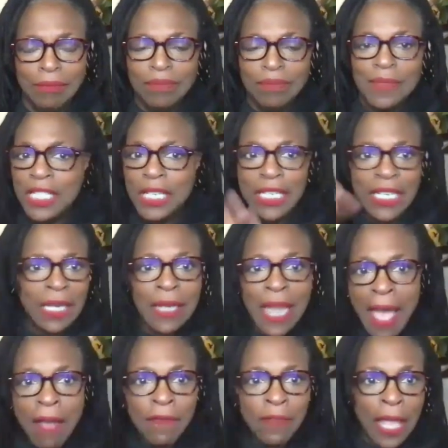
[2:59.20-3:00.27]
She didn't
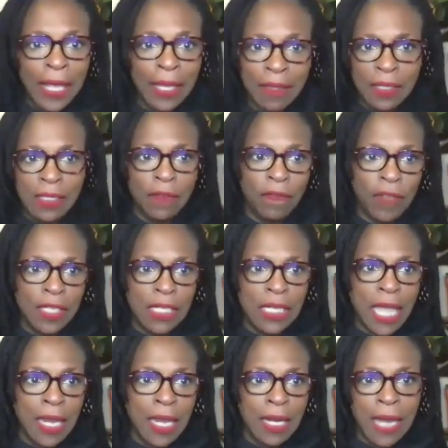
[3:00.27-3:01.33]
have like the
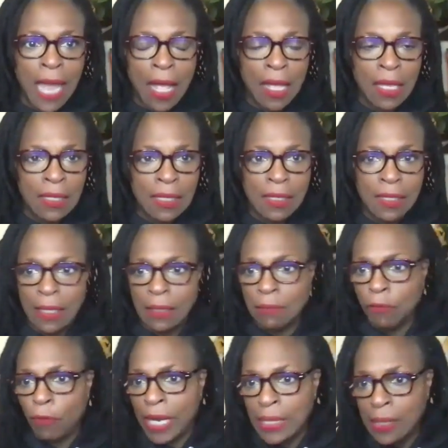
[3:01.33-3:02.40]
sophisticated analysis that
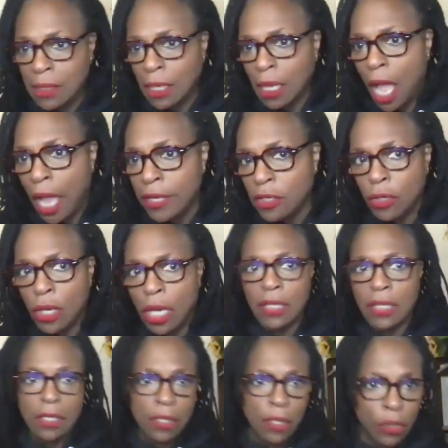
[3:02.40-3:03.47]
race is a construct,
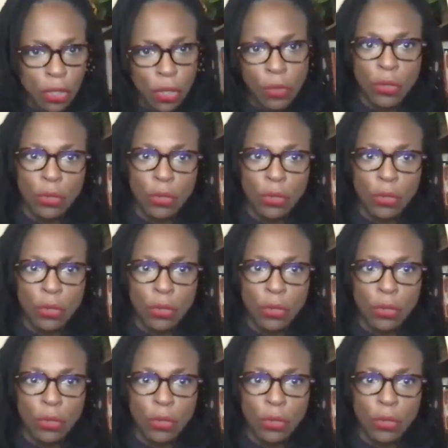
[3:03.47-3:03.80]
it's a social